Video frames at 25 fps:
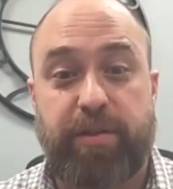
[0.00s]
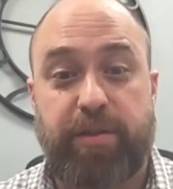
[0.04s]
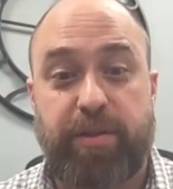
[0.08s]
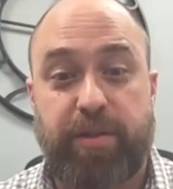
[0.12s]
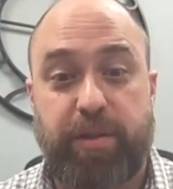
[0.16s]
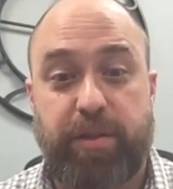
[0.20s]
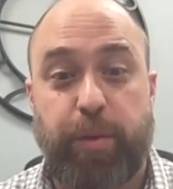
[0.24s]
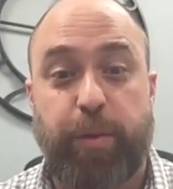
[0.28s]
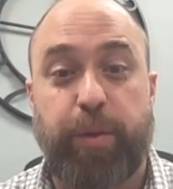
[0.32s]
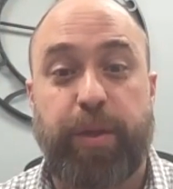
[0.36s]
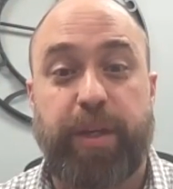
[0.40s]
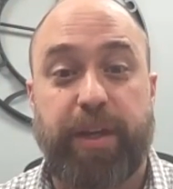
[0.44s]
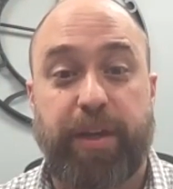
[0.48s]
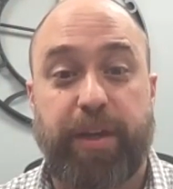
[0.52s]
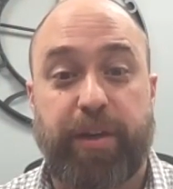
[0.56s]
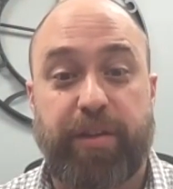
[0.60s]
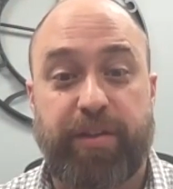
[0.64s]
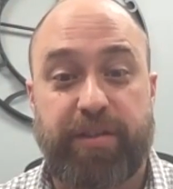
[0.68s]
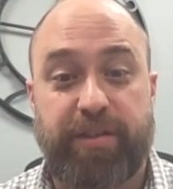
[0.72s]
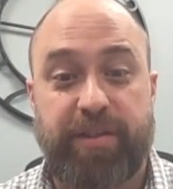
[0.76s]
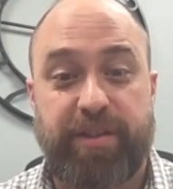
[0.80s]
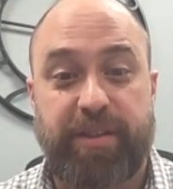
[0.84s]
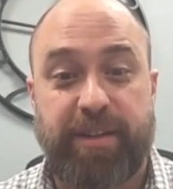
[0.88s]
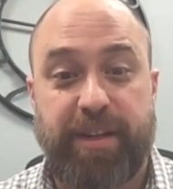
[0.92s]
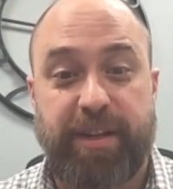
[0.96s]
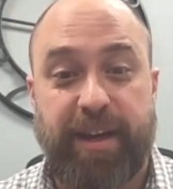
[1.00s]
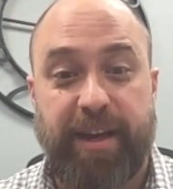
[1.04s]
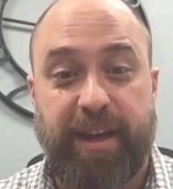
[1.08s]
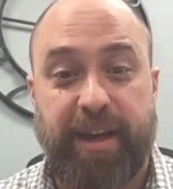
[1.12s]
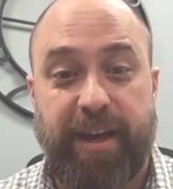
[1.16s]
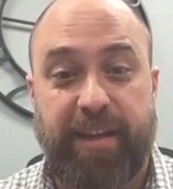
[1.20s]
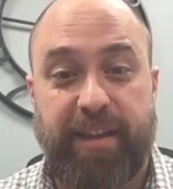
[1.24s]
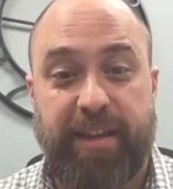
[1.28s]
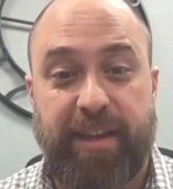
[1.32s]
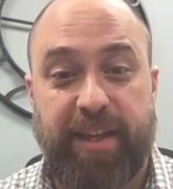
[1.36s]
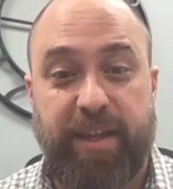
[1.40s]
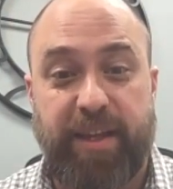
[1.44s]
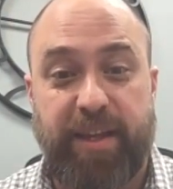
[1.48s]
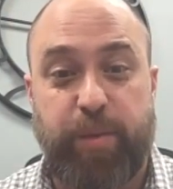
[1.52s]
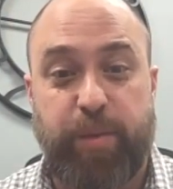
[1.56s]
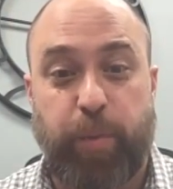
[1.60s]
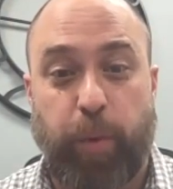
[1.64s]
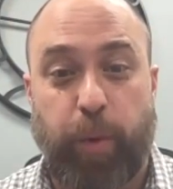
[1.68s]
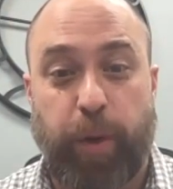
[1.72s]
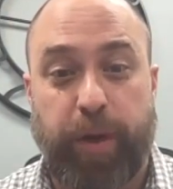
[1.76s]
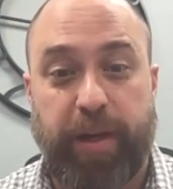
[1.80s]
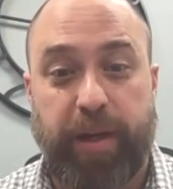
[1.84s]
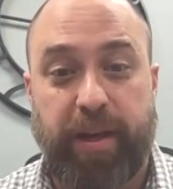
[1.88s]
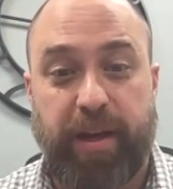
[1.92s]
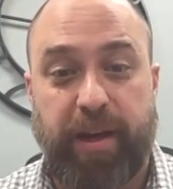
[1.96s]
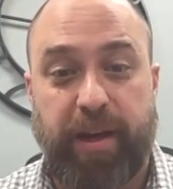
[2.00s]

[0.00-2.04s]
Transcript: 2 years at this point,